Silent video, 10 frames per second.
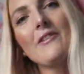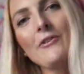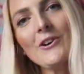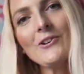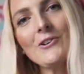if
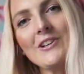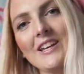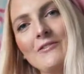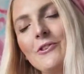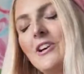you're
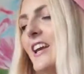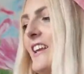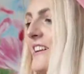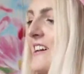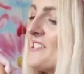looking for a
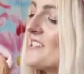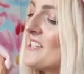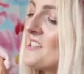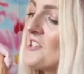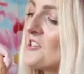nice
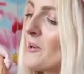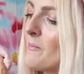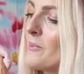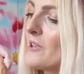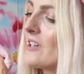Disney
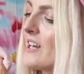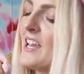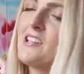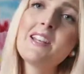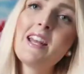jumper,
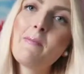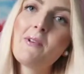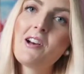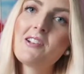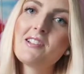H&M
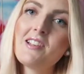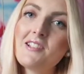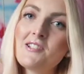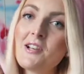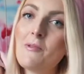
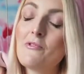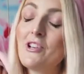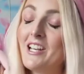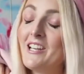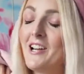got some
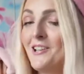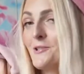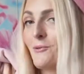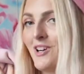really nice